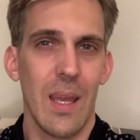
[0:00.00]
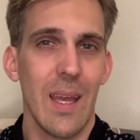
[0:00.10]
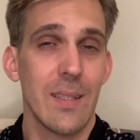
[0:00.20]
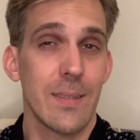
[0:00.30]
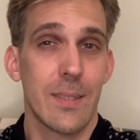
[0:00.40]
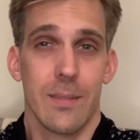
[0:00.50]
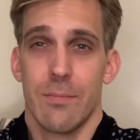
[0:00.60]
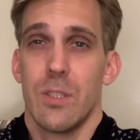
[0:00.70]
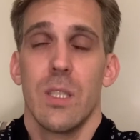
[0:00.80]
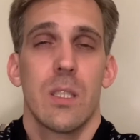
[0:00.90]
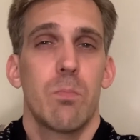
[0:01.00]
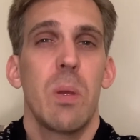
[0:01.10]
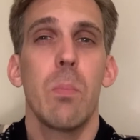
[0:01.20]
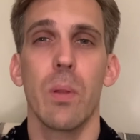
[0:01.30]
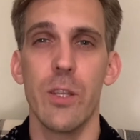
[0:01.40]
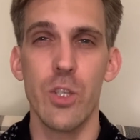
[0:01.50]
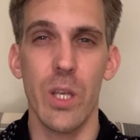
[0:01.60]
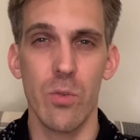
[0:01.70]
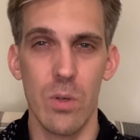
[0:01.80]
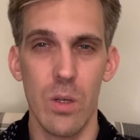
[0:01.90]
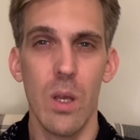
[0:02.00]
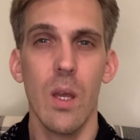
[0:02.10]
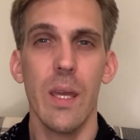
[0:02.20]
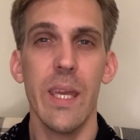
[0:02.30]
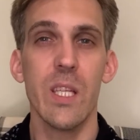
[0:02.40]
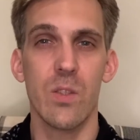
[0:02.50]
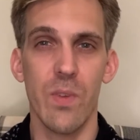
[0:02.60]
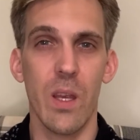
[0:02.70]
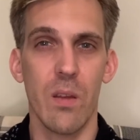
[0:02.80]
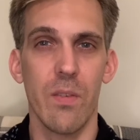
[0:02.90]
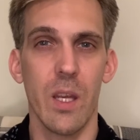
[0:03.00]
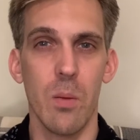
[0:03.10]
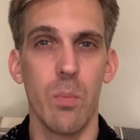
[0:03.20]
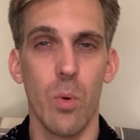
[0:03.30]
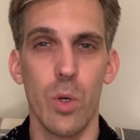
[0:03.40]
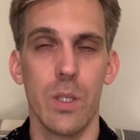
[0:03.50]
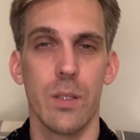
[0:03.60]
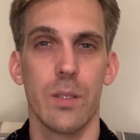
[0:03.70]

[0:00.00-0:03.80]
and just people in general is very important.